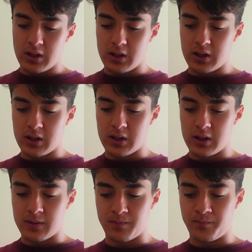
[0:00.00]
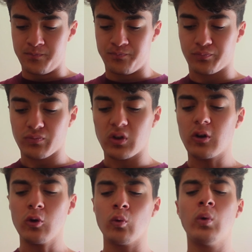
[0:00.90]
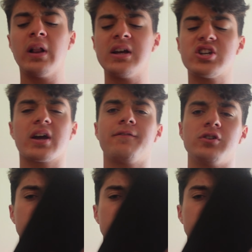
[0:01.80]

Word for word: um, well, I check a few